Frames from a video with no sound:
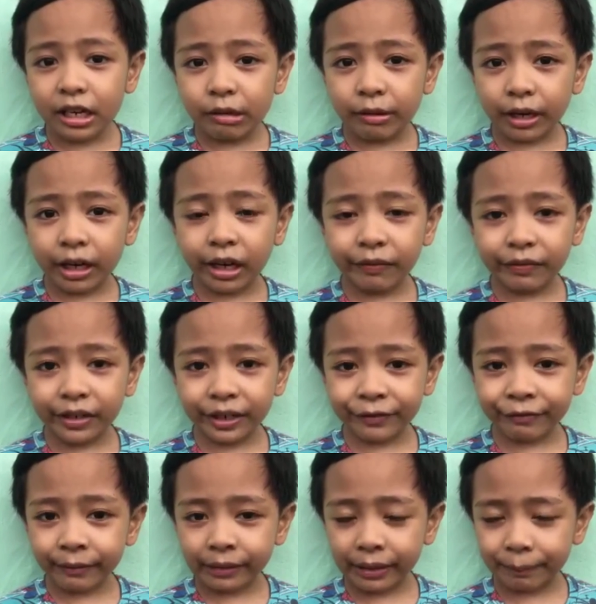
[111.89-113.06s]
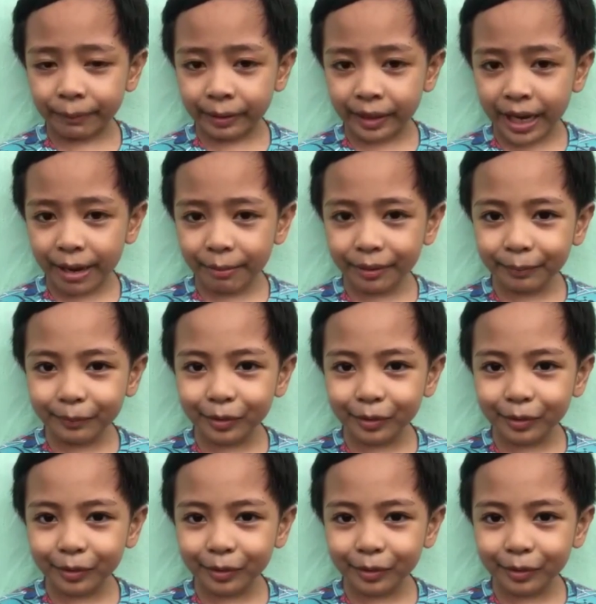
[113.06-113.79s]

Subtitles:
recovering from the pandemic?